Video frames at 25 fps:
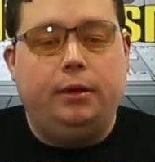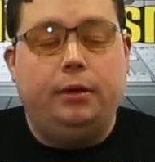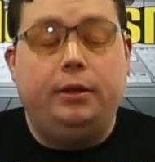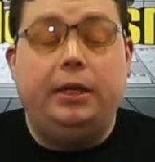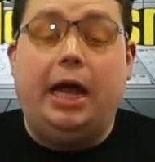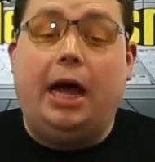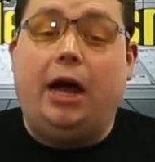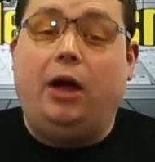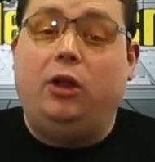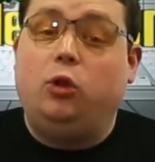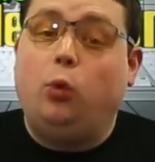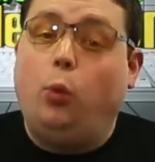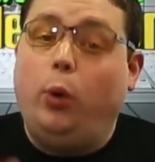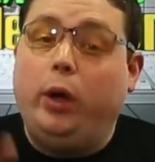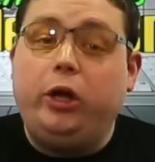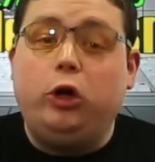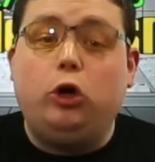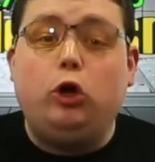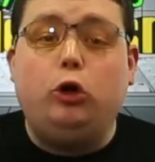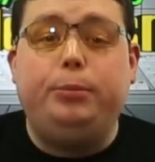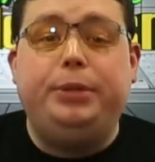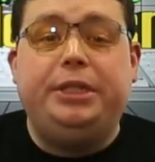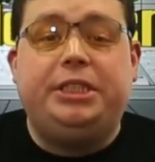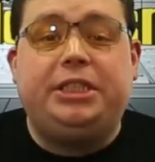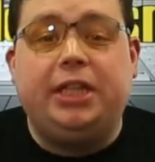Now, the
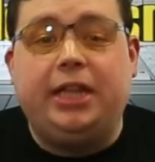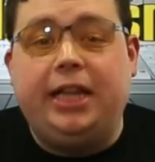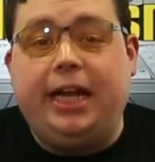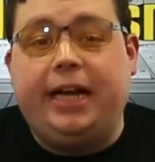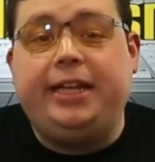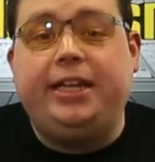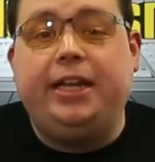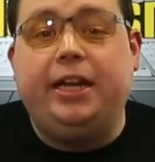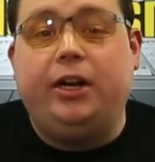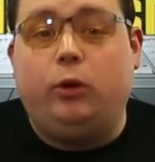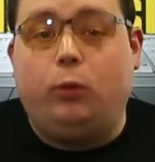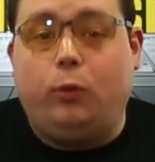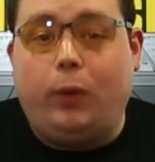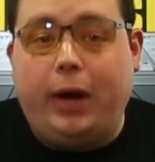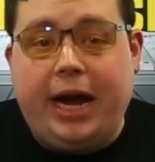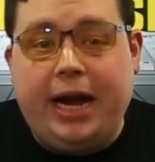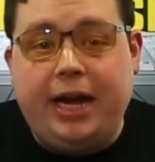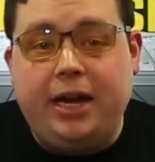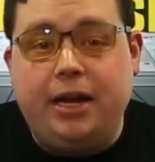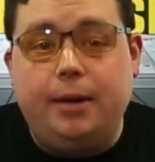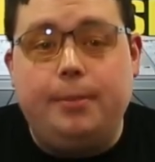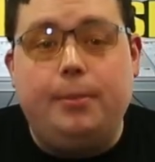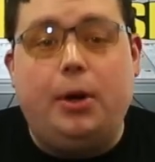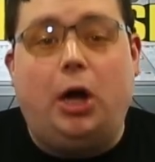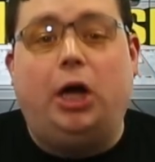winner will be selected at
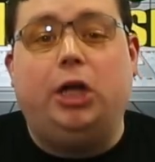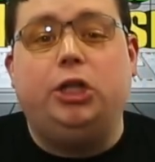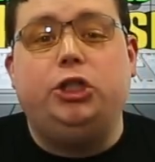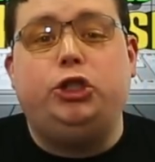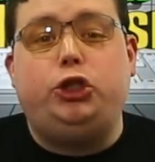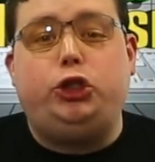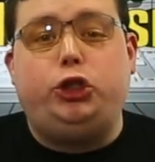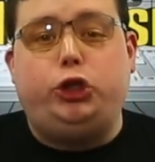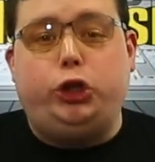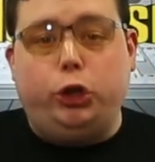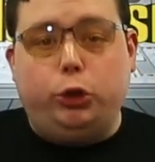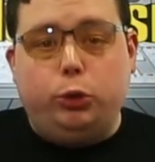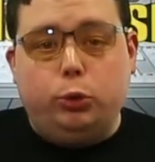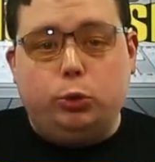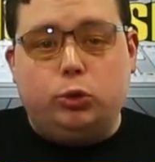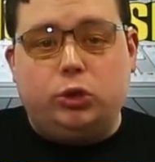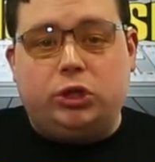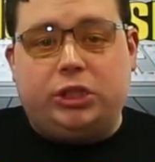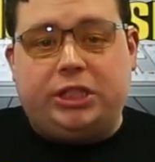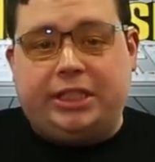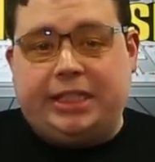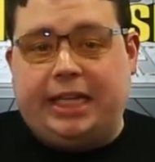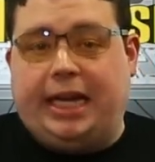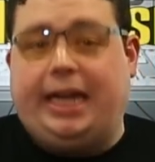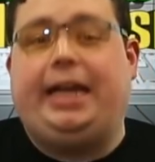random on June
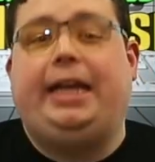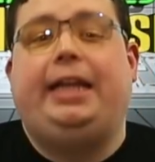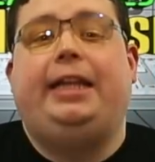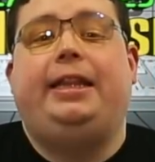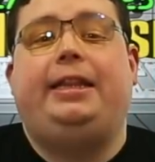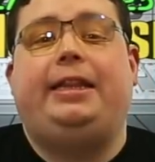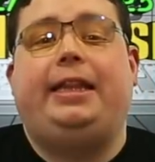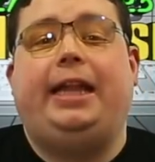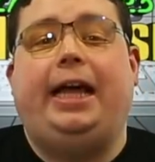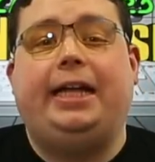2nd.